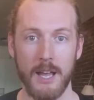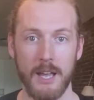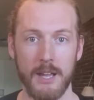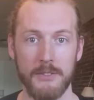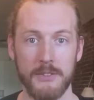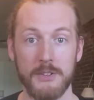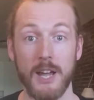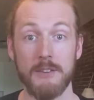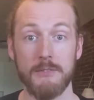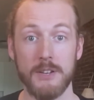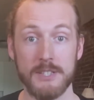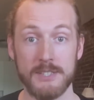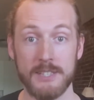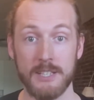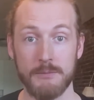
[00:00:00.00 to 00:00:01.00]
and the
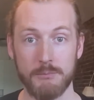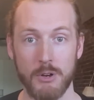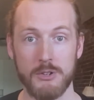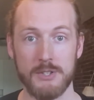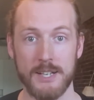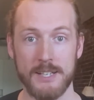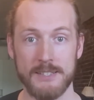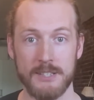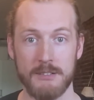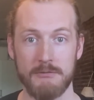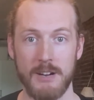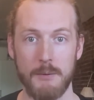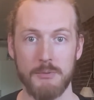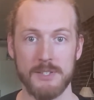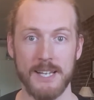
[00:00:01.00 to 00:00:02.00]
diversity of projects that are
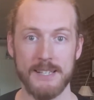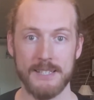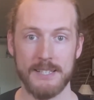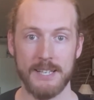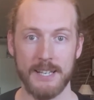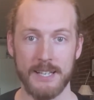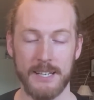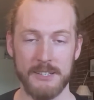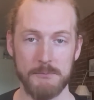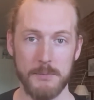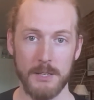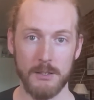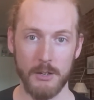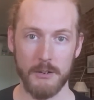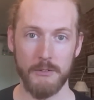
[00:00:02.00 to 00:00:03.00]
represented here gives me
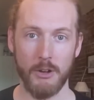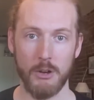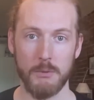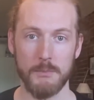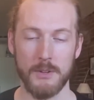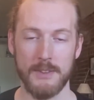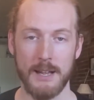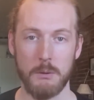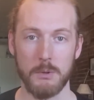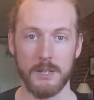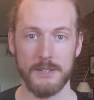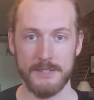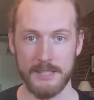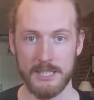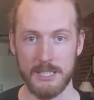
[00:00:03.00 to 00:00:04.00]
a lot of hope that that will
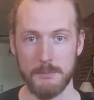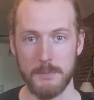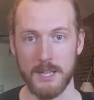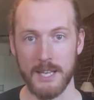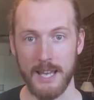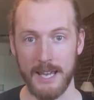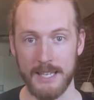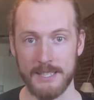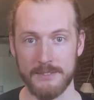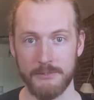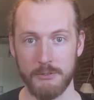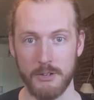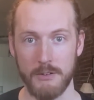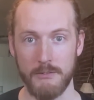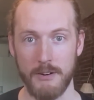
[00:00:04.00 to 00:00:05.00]
continue to be the case
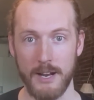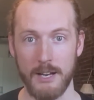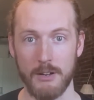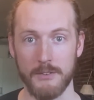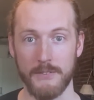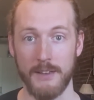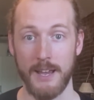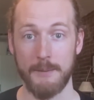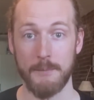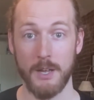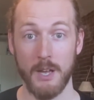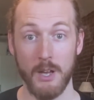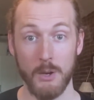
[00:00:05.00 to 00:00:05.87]
for a very long time,